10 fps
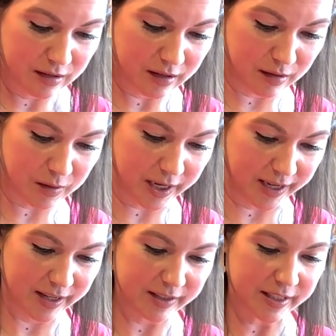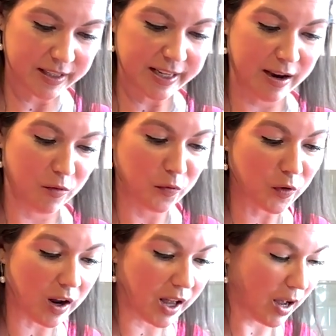Okay, now,
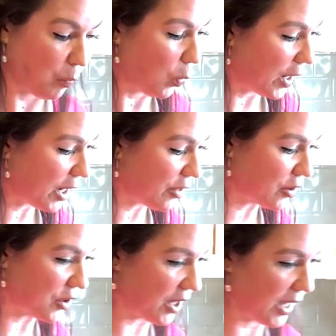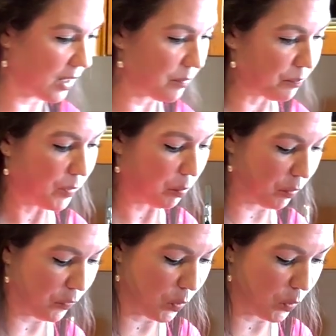one other thing before